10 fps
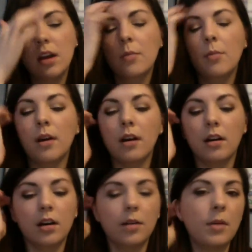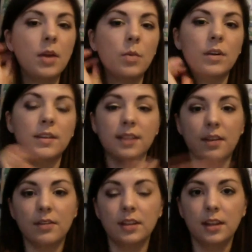but it was
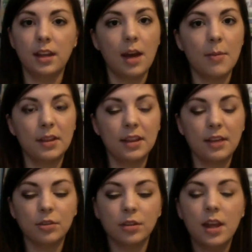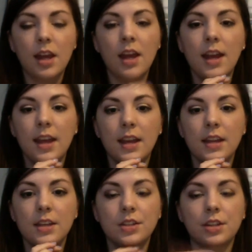definitely at my level.
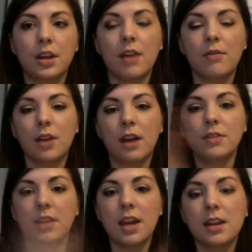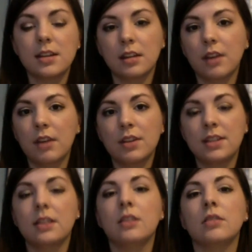And at the end of every
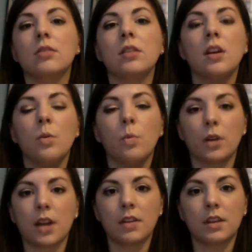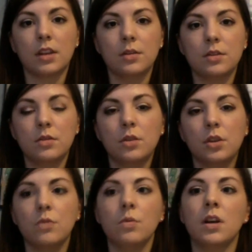single workout that you do,
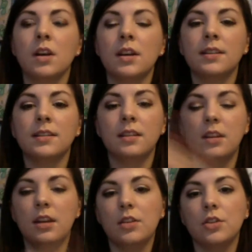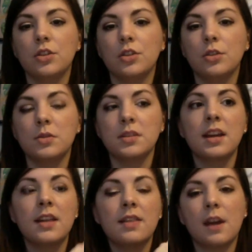you either choose
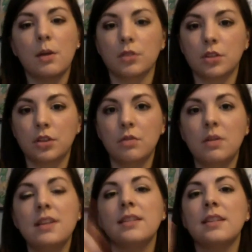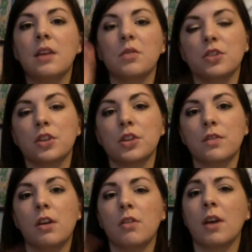that was too easy, that was just
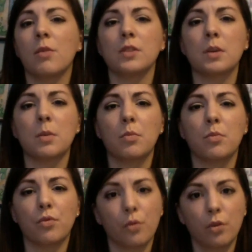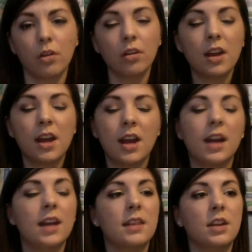right, or that was brutal.
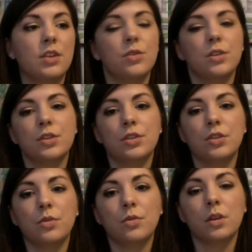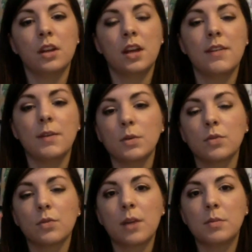And then you can do, if it
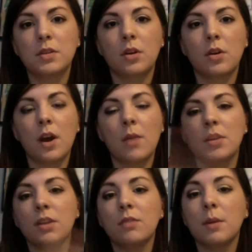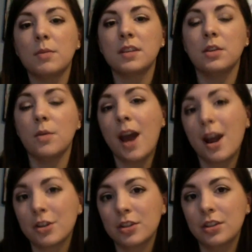was reps, you go how many reps did you
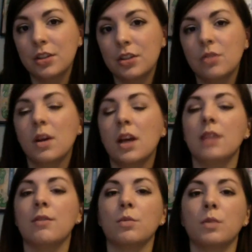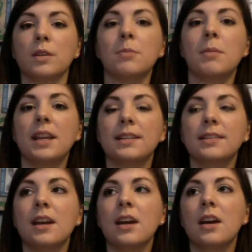actually do, and if it was
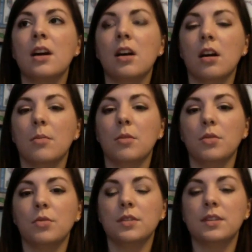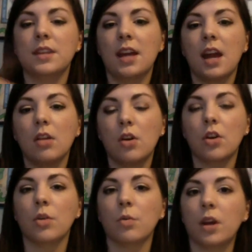minutes, you say how
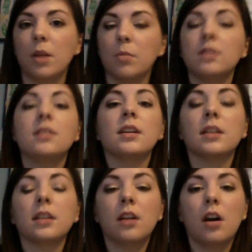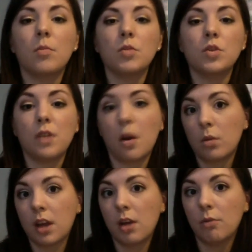long you were able to do that
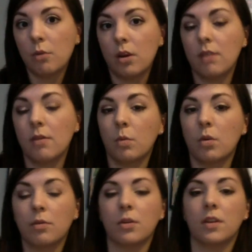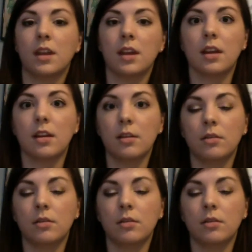workout for if it weren't for the